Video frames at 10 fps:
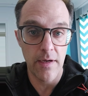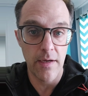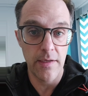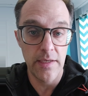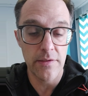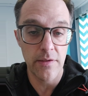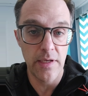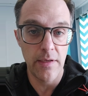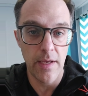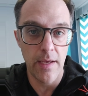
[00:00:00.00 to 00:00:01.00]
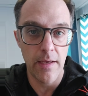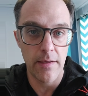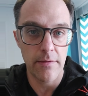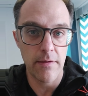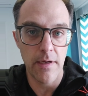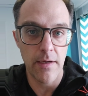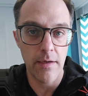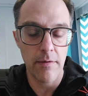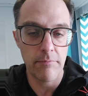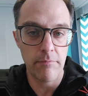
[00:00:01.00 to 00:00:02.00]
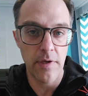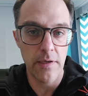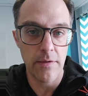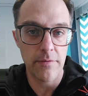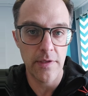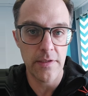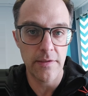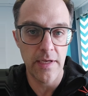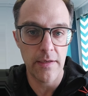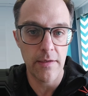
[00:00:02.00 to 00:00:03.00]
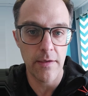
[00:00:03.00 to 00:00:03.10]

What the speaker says: easily, and it doesn't take,